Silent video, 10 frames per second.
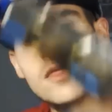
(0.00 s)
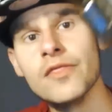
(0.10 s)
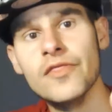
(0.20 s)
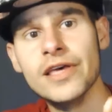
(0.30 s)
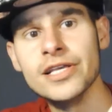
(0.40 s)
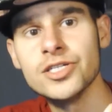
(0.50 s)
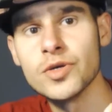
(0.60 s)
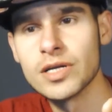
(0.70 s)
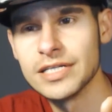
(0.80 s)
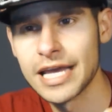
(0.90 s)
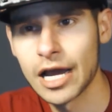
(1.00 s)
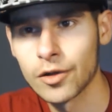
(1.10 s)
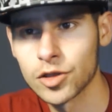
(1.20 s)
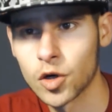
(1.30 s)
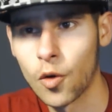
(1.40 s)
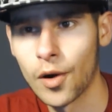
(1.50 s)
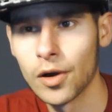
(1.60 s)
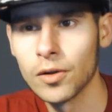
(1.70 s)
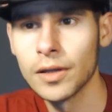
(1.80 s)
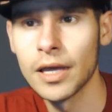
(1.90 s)
This, you can take out the
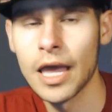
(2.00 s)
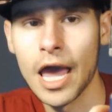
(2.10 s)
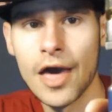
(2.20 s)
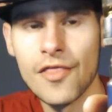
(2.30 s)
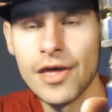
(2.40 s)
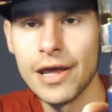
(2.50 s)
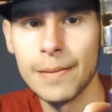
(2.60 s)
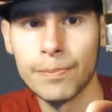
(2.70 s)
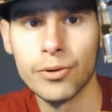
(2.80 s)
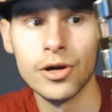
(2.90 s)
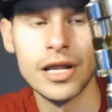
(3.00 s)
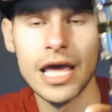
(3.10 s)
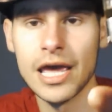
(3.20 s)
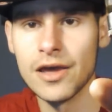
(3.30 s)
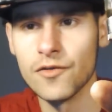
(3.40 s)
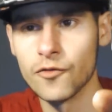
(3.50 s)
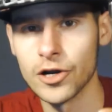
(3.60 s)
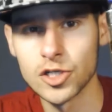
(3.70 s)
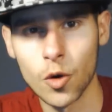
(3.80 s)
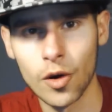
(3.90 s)
coil and then put a
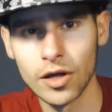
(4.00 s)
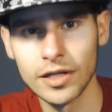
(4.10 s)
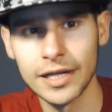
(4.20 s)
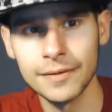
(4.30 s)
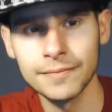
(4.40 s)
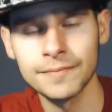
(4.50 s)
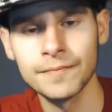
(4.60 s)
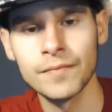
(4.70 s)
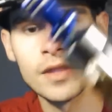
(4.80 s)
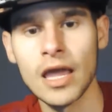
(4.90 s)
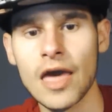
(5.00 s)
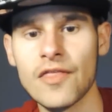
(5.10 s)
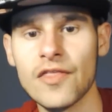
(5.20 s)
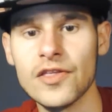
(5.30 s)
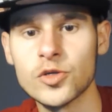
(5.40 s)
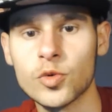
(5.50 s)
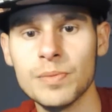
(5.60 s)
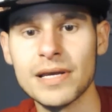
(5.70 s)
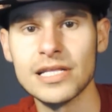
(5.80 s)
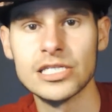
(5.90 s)
fresh coil in, and then this would
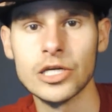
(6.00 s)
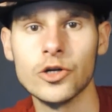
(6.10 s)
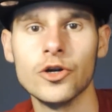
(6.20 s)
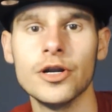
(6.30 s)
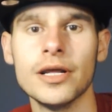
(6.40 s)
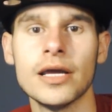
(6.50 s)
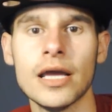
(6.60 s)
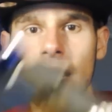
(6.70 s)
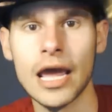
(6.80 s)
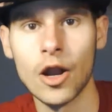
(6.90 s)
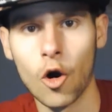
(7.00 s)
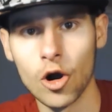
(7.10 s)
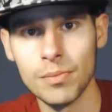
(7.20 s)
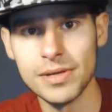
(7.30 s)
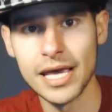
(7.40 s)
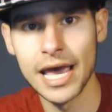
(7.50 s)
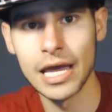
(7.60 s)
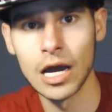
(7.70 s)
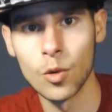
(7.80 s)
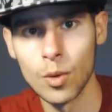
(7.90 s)
be considered an RBA, a